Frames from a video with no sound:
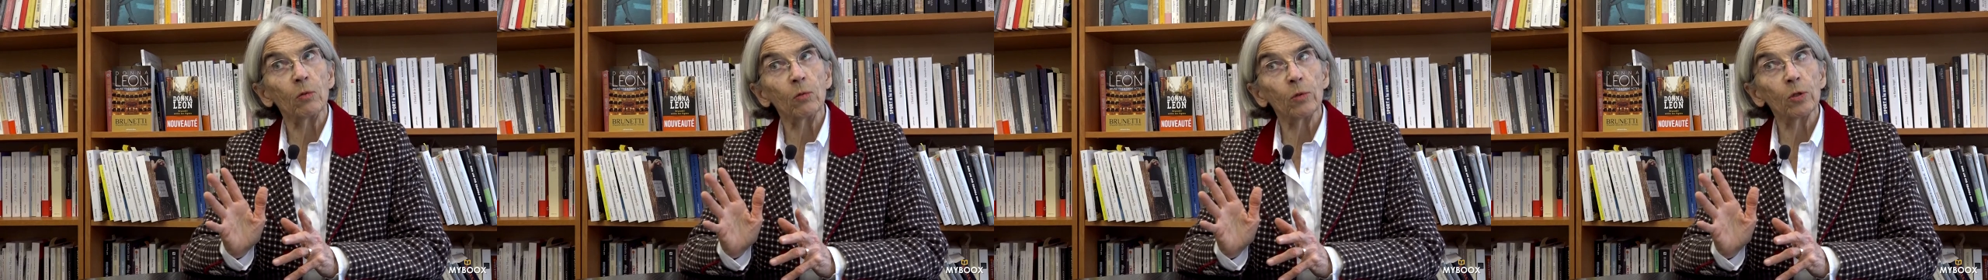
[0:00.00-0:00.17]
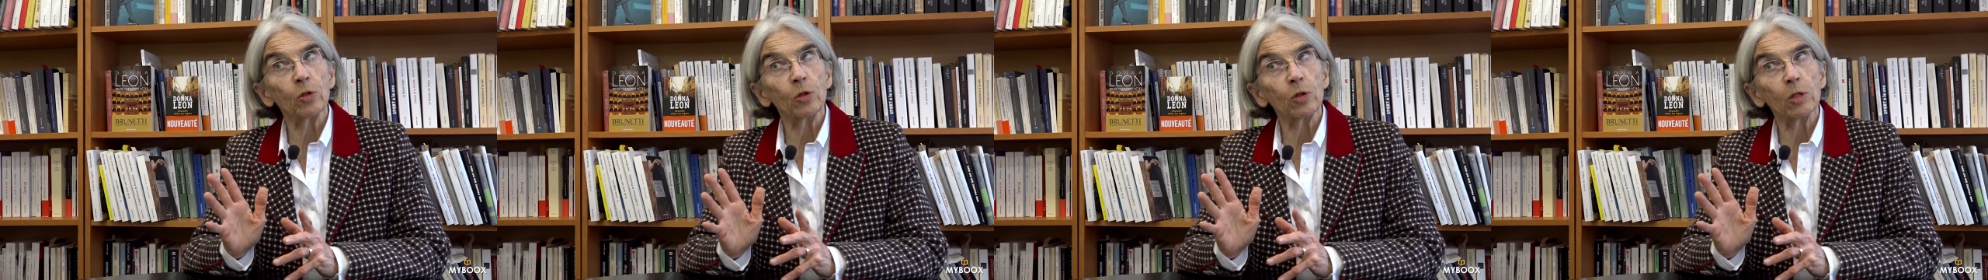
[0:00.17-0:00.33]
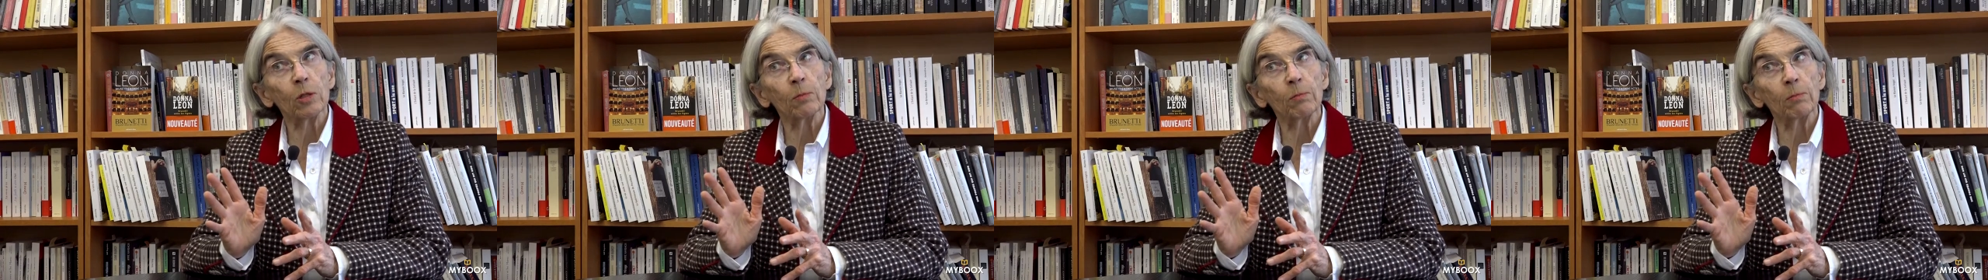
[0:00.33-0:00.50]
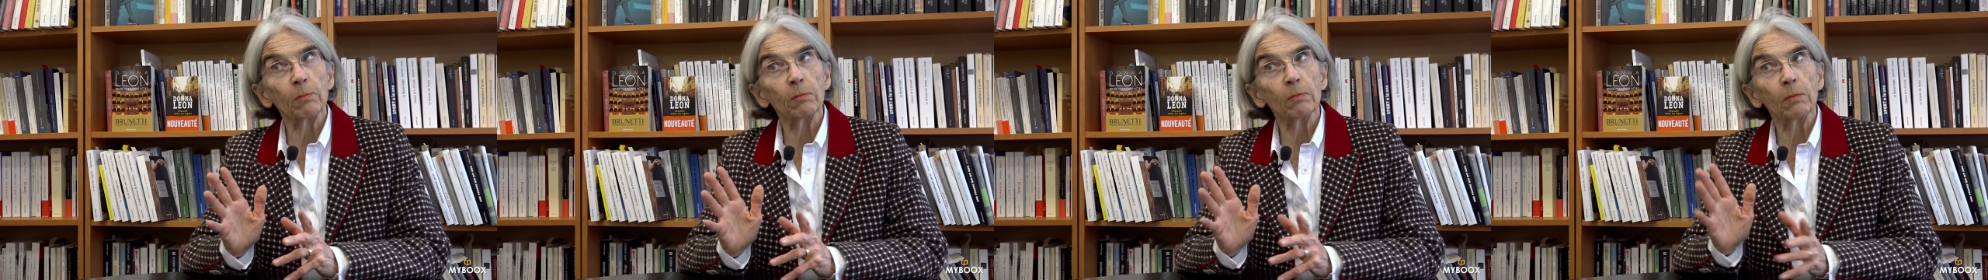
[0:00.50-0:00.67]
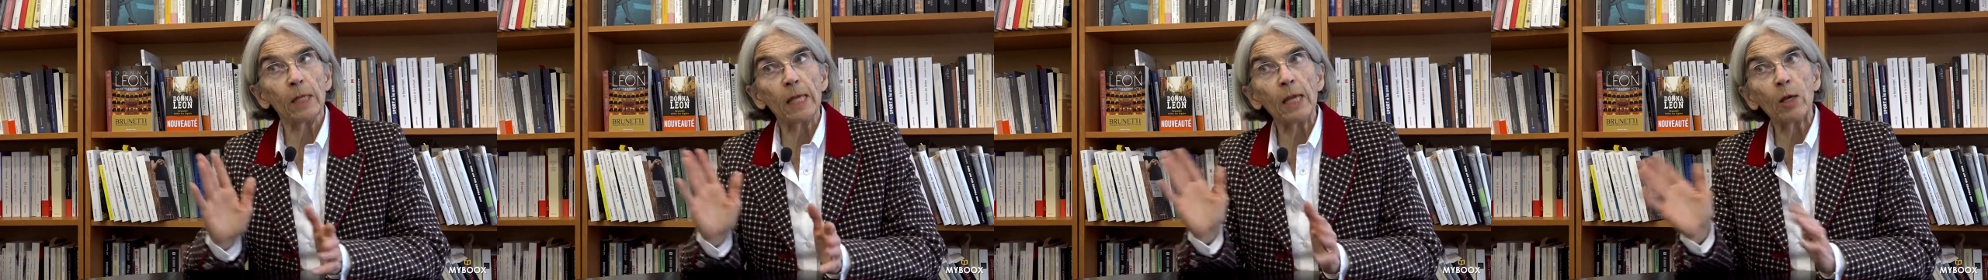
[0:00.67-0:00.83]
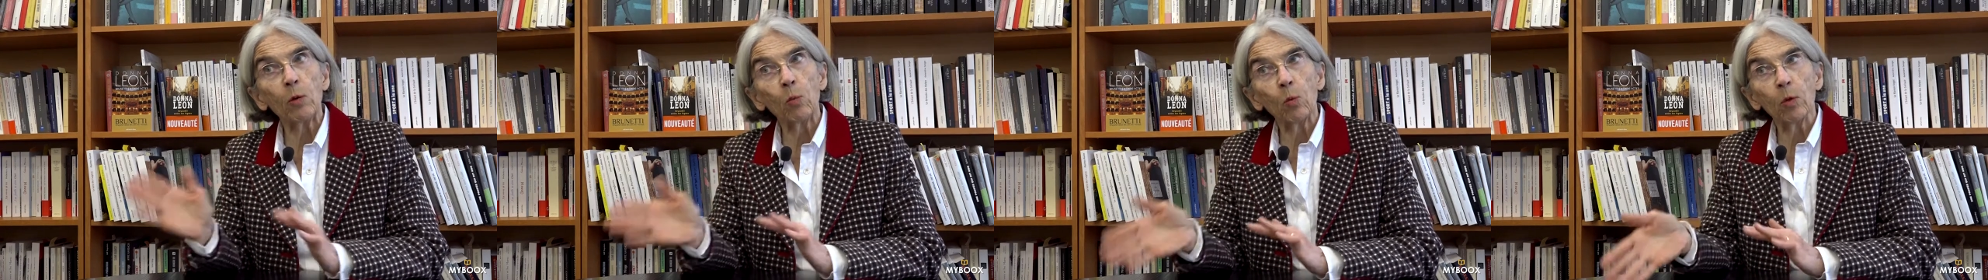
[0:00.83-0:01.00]
which is
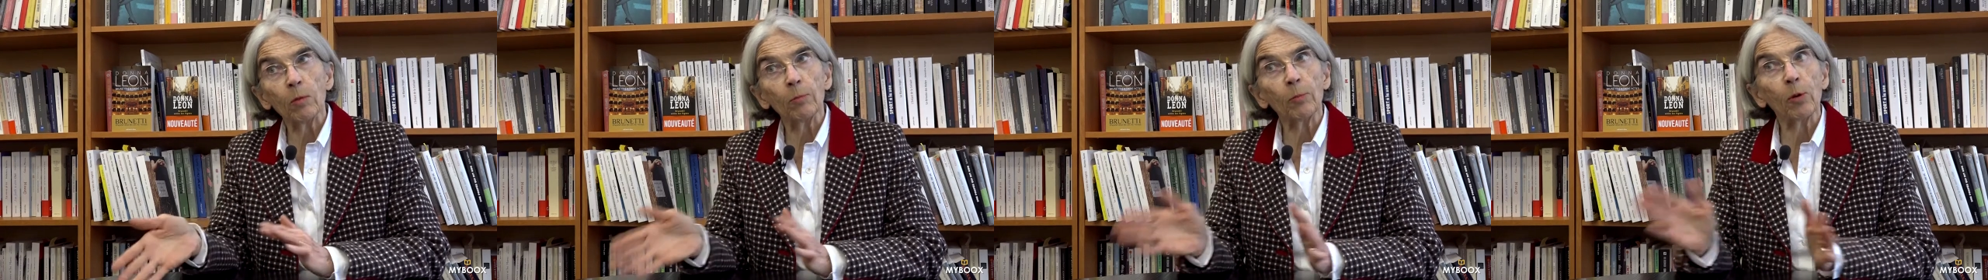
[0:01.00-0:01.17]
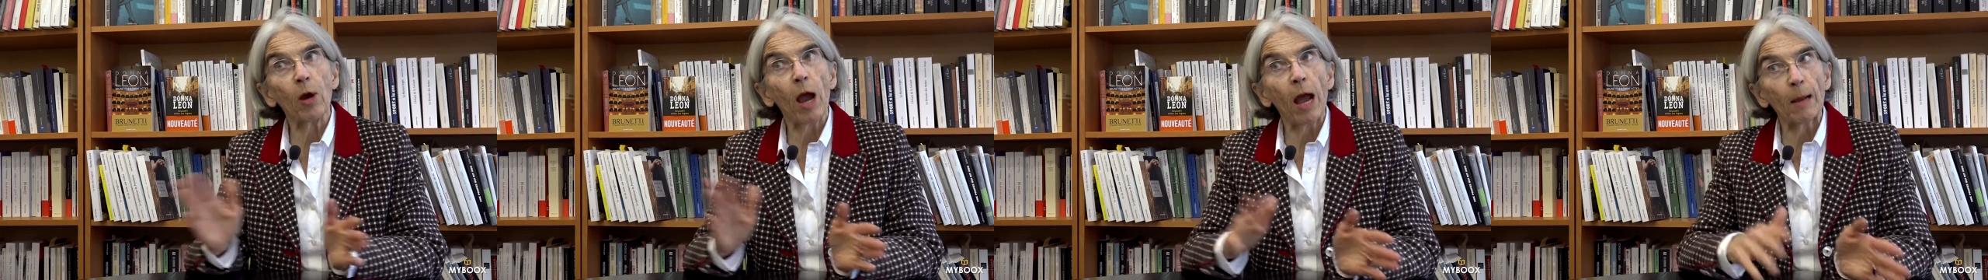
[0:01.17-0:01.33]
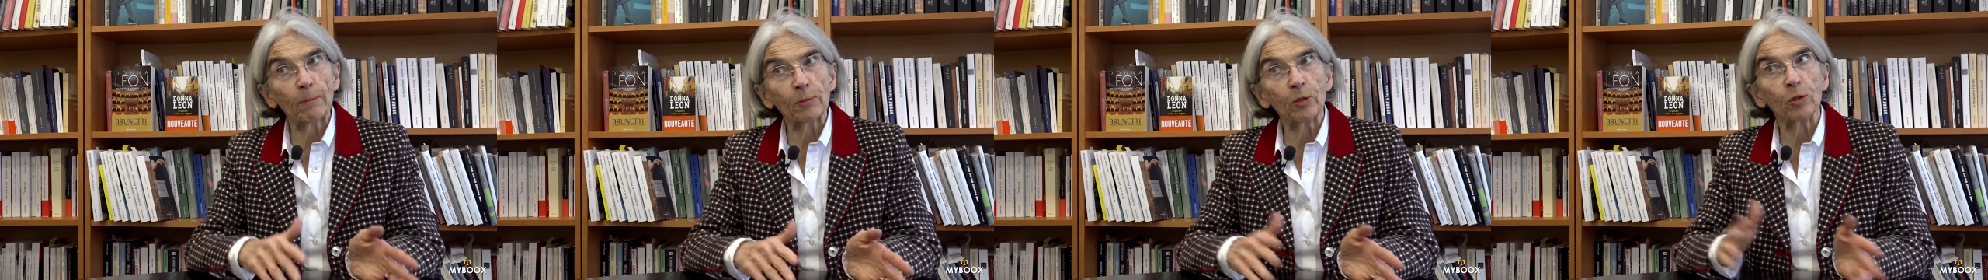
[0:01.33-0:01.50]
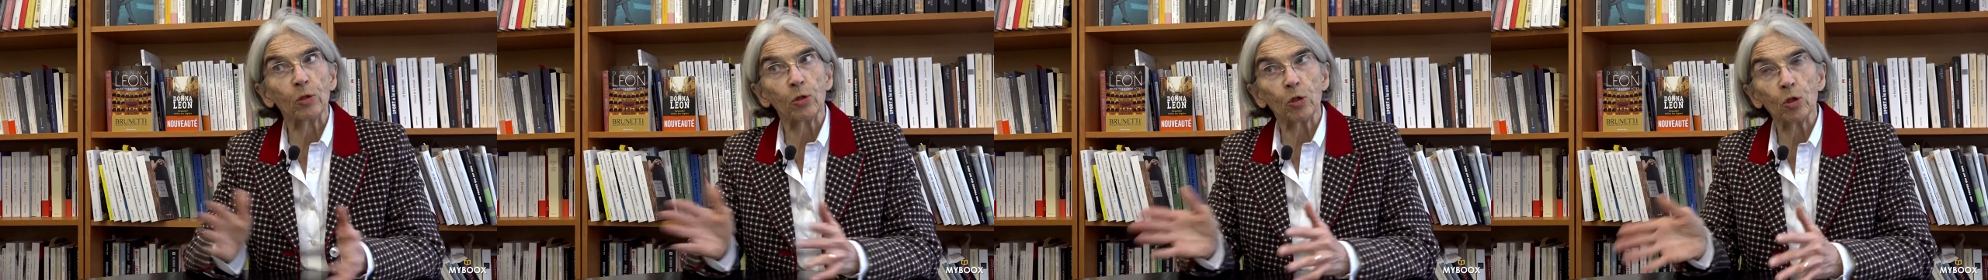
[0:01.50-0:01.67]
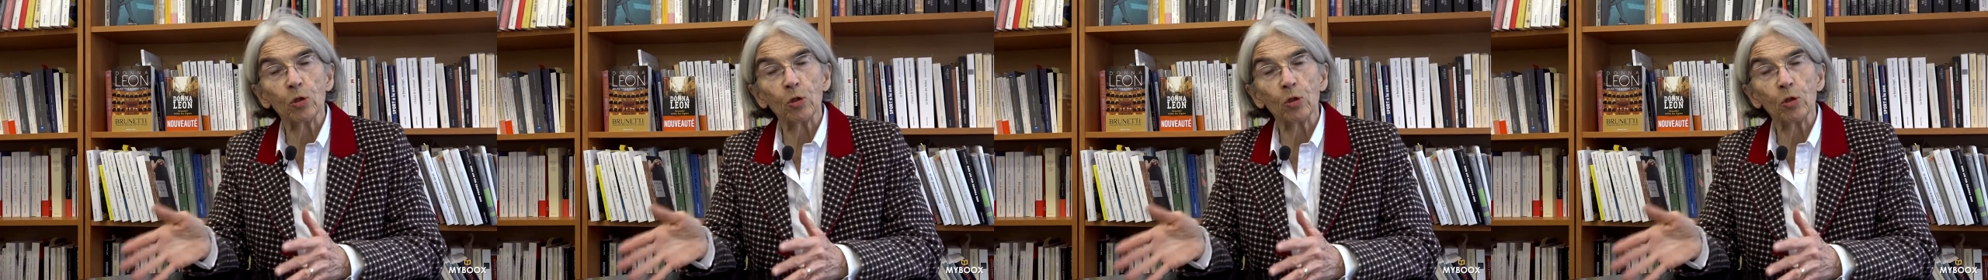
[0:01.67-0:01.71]
equal perhaps to